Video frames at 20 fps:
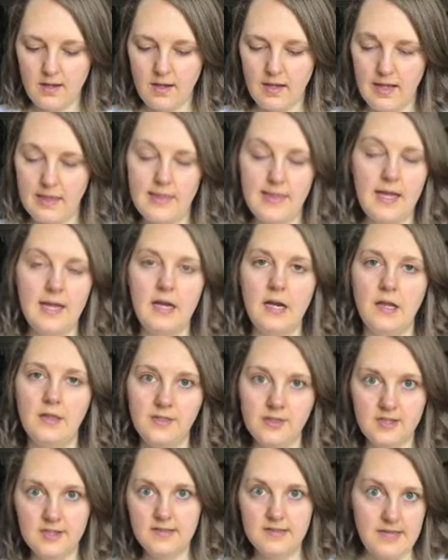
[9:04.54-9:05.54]
and then
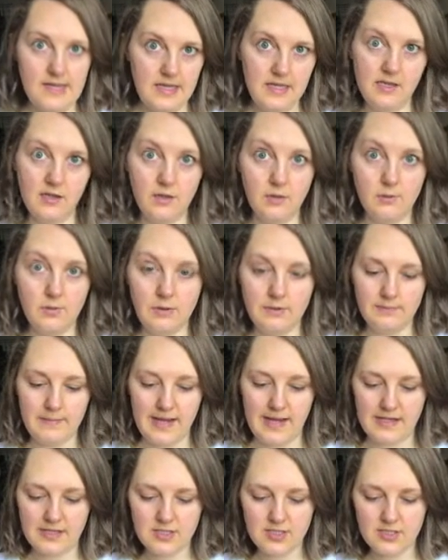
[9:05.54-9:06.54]
the heel will
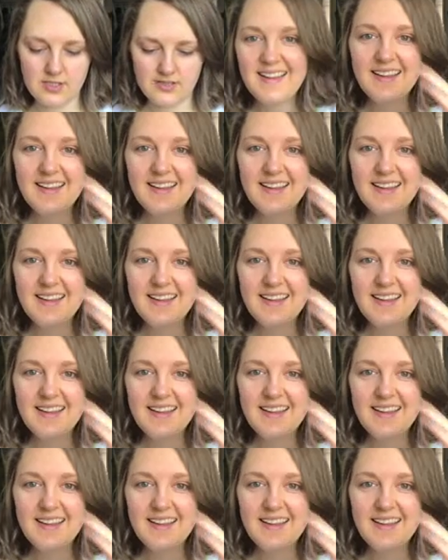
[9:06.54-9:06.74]
match.